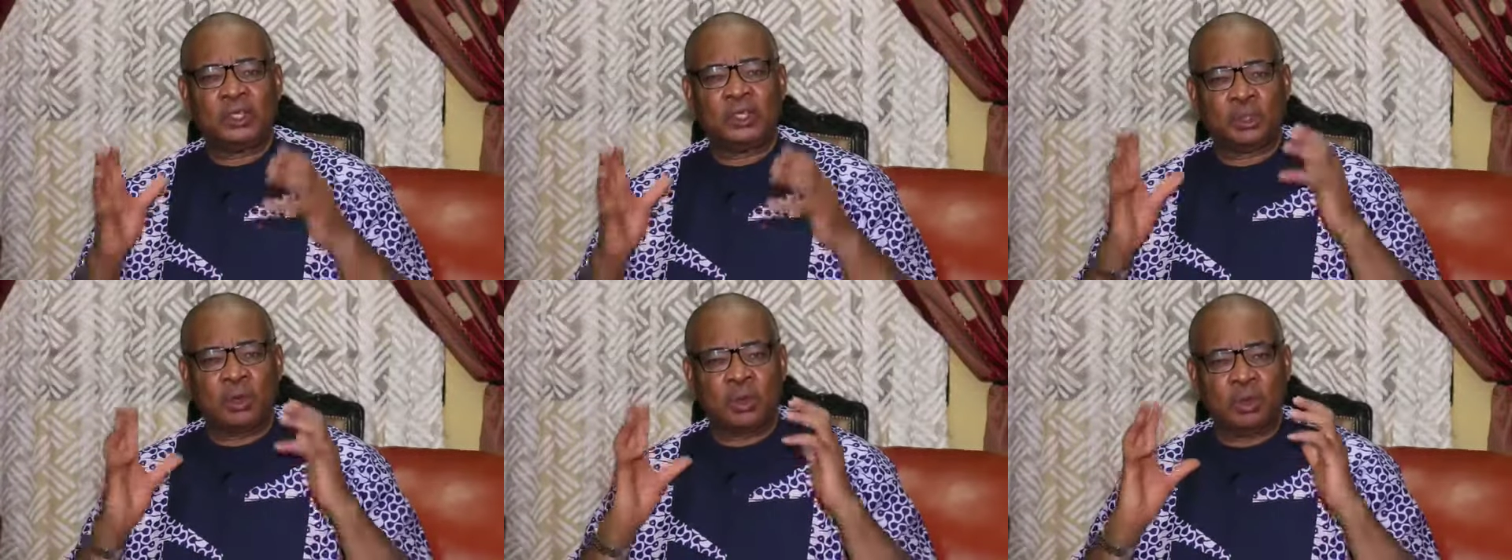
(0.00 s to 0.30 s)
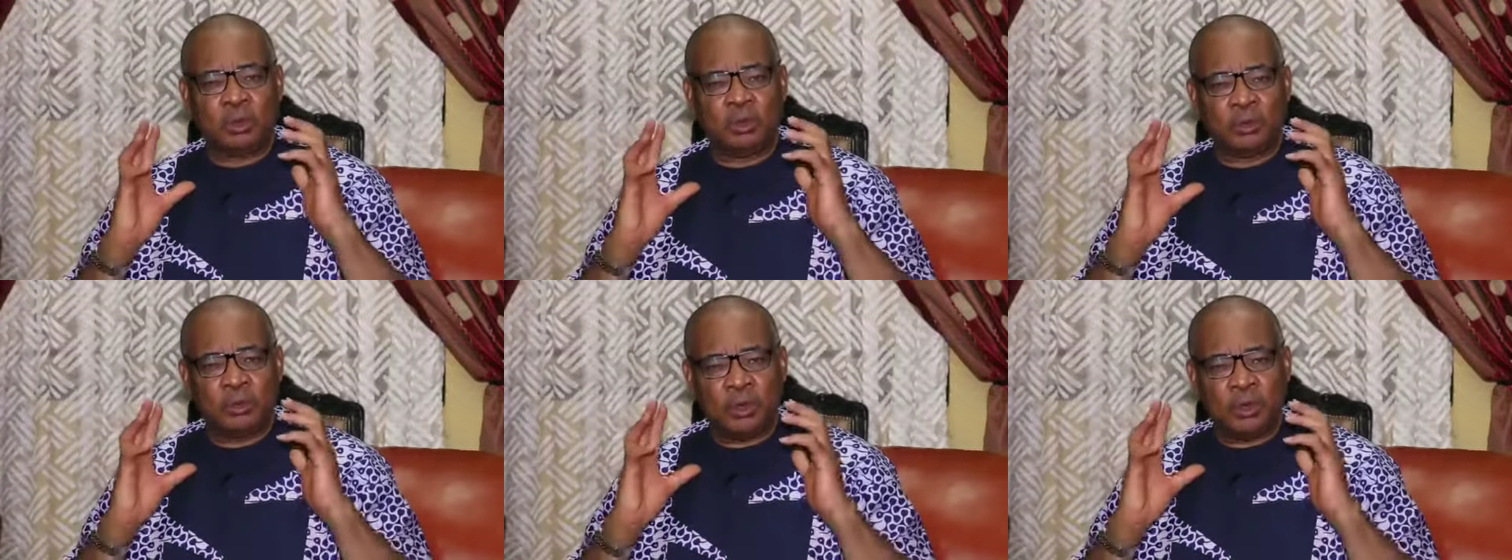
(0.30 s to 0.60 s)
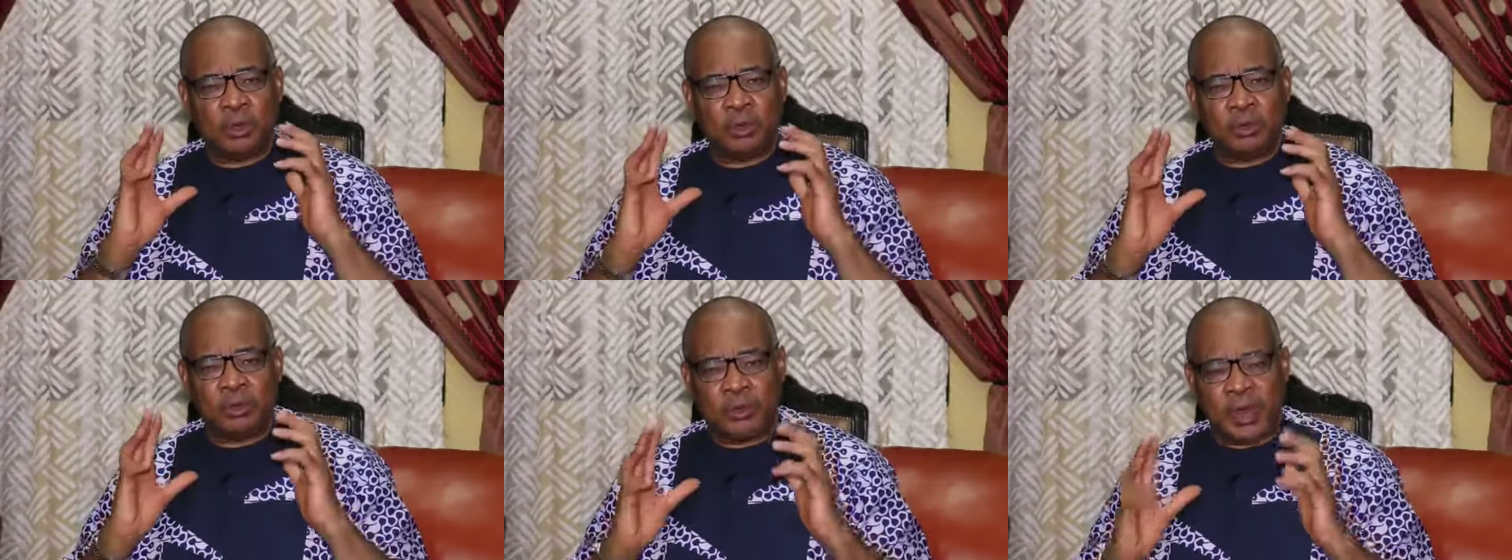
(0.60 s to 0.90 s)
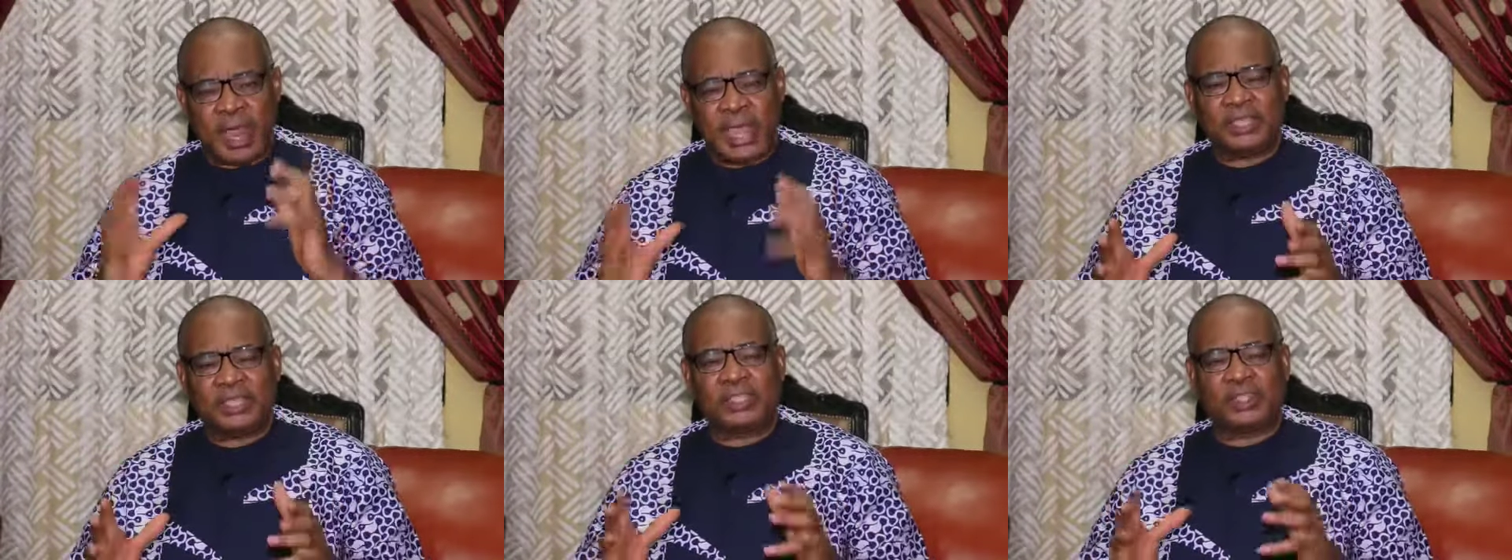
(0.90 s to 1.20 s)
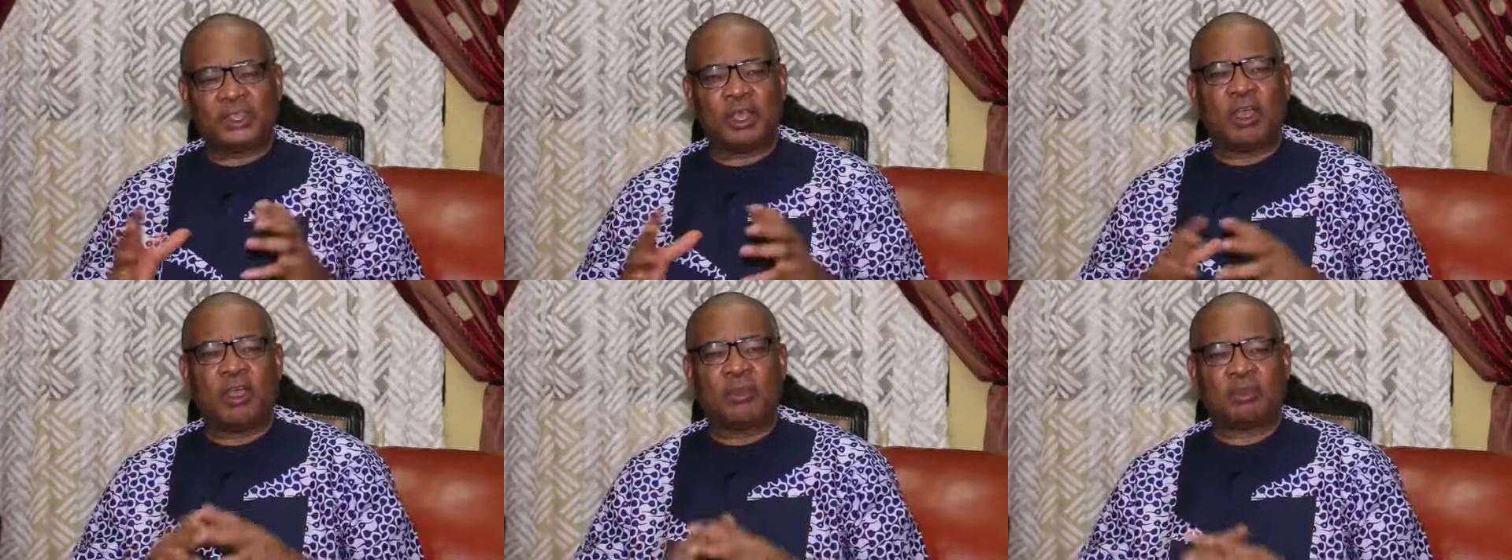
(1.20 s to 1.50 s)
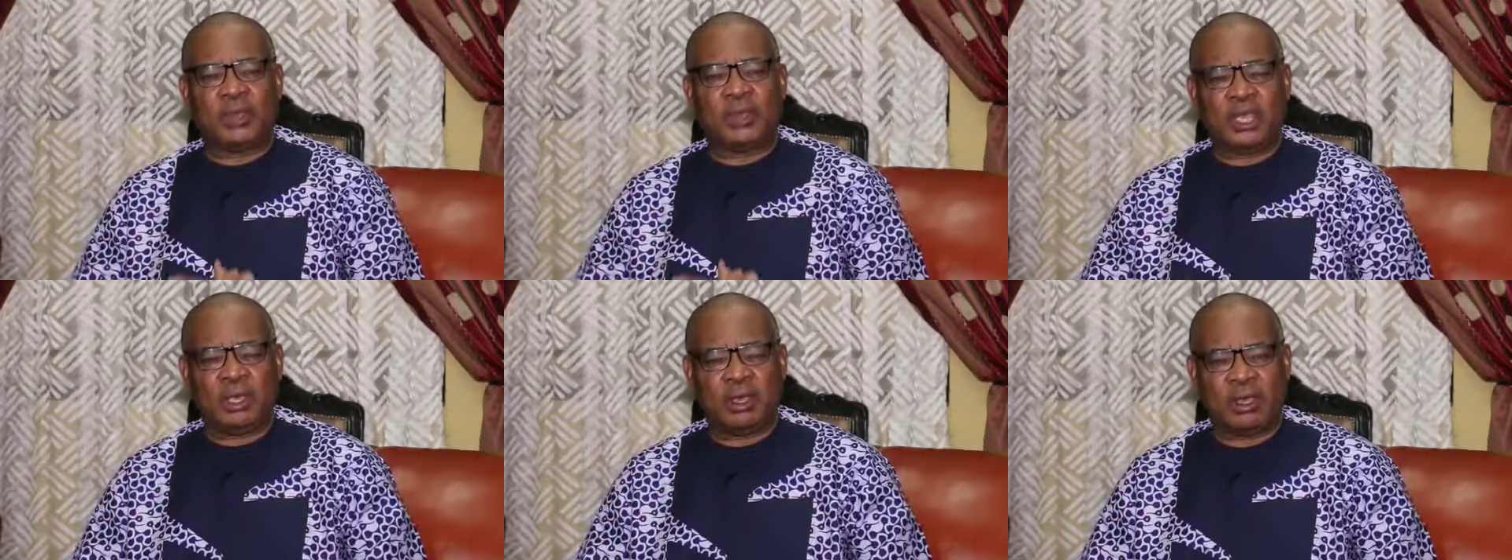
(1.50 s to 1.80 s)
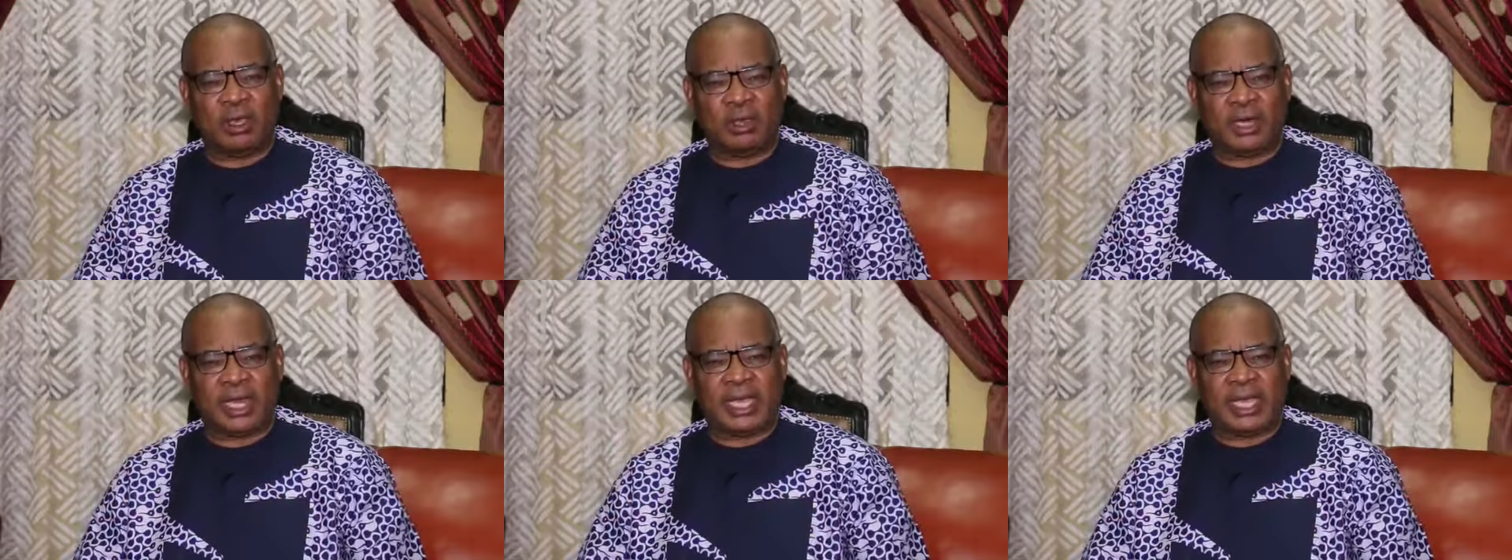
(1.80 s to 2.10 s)
to raise up
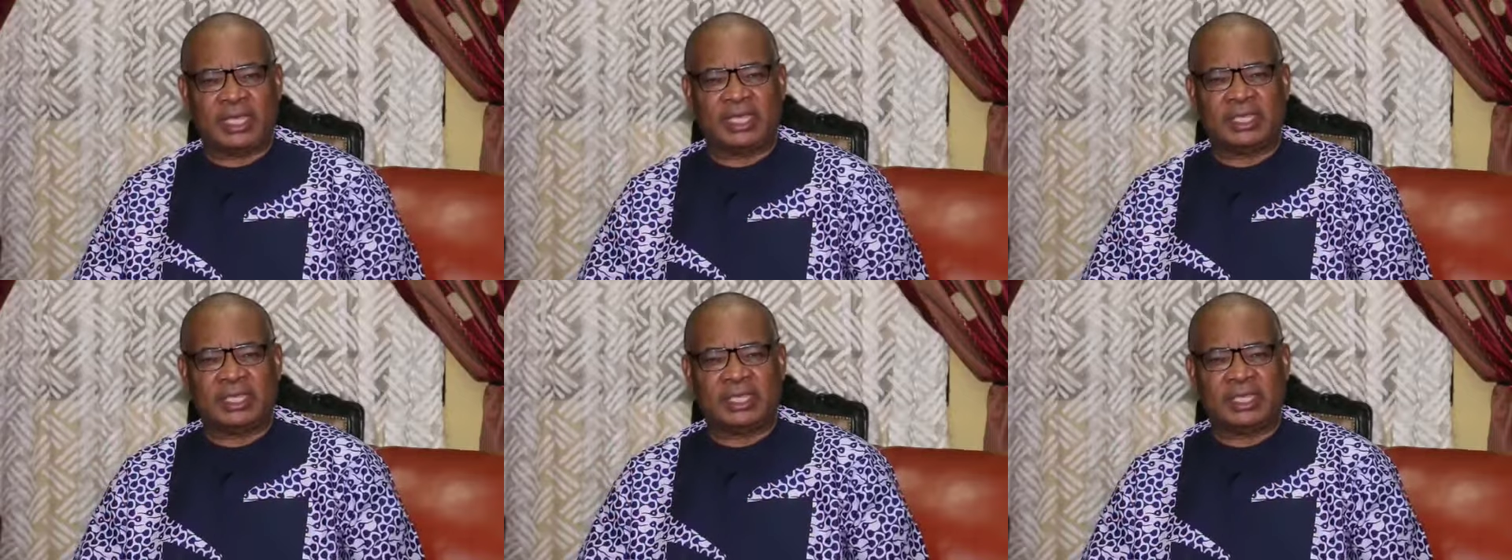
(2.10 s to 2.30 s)
other